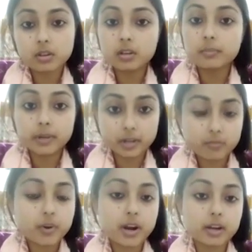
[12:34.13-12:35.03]
You'll be
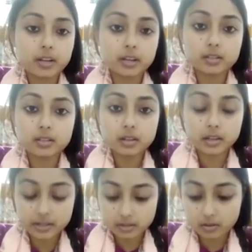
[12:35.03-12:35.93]
requiring it
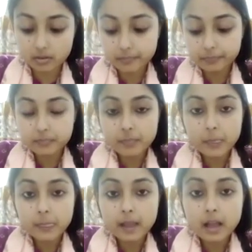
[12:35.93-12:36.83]
later on.
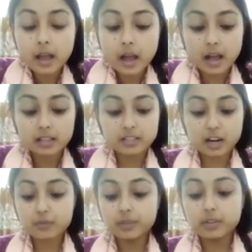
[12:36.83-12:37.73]
I'll
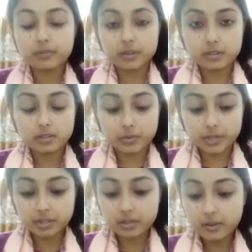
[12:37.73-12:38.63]
start with the first
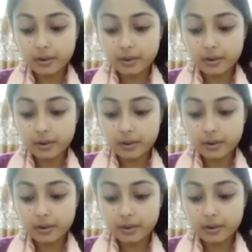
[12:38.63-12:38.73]
question.